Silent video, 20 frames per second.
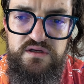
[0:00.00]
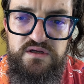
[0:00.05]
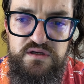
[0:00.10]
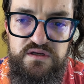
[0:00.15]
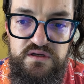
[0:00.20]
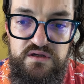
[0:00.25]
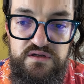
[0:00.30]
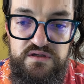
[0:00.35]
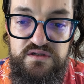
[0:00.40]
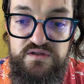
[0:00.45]

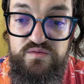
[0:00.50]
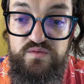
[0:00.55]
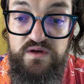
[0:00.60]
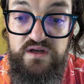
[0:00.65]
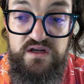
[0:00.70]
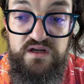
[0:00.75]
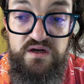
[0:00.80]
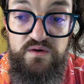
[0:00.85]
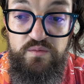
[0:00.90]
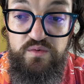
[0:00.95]
You just
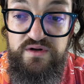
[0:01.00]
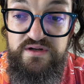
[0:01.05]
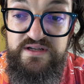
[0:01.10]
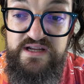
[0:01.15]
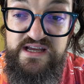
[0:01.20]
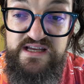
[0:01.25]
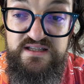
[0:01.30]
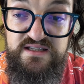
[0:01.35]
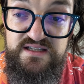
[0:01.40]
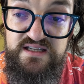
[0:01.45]
wake up one
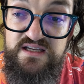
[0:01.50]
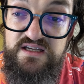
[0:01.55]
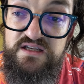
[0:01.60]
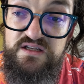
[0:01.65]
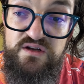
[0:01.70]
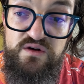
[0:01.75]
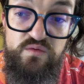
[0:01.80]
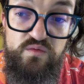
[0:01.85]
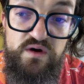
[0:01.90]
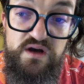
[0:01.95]
day and say, you
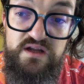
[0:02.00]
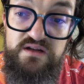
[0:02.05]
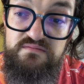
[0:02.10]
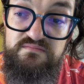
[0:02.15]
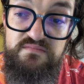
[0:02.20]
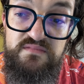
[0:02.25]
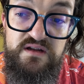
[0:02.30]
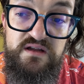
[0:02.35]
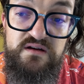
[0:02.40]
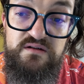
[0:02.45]
know what?
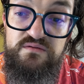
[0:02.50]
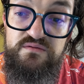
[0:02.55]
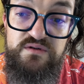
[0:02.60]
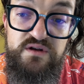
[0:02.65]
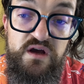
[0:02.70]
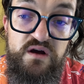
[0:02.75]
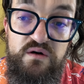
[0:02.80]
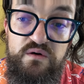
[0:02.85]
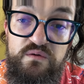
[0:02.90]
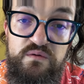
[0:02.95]

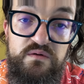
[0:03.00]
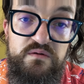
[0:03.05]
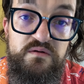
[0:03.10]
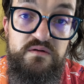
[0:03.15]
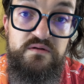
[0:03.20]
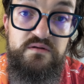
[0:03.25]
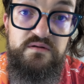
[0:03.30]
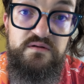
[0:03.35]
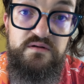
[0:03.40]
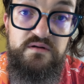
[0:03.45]
No.
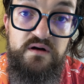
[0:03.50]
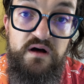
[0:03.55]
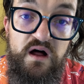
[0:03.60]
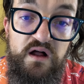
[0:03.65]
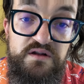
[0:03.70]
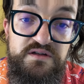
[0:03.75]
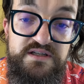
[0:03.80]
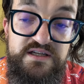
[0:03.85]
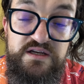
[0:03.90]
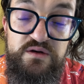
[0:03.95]

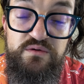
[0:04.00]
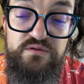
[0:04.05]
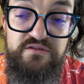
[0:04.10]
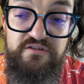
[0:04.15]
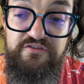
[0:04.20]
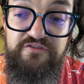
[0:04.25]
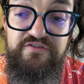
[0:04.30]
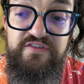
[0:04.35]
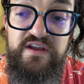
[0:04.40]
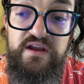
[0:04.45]
I'll deal with the
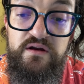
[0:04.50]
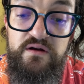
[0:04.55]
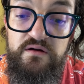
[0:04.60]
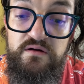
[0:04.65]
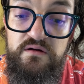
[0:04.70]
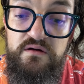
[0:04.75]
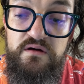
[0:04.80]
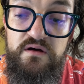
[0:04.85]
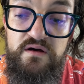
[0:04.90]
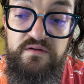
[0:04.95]

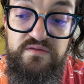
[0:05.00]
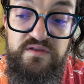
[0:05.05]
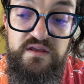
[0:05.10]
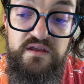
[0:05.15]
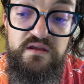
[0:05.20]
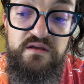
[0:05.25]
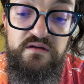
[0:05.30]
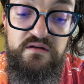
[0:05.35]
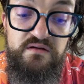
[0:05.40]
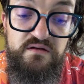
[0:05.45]
fear of
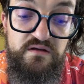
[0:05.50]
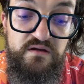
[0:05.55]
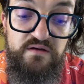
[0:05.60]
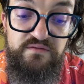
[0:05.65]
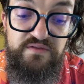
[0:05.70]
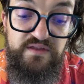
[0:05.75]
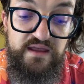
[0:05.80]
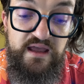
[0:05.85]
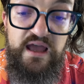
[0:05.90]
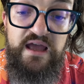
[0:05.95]
the
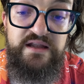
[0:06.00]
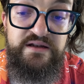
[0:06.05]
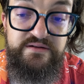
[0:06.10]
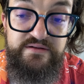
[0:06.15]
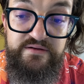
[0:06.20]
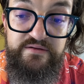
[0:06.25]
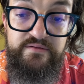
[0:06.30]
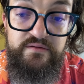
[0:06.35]
end.